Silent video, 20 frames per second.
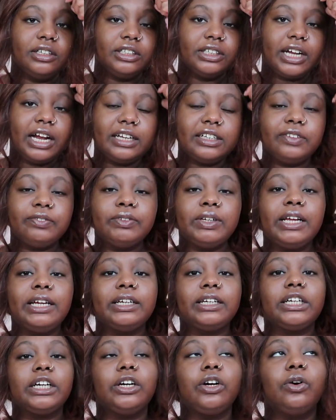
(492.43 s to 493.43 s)
kind of
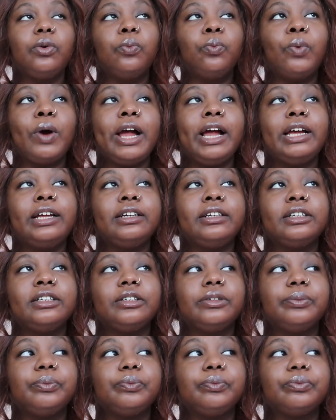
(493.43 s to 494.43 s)
like
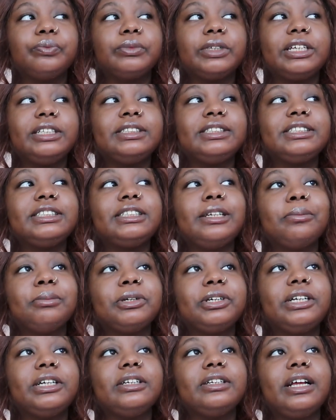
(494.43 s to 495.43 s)
when it's
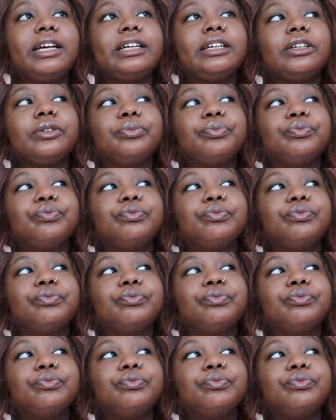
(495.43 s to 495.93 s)
similar like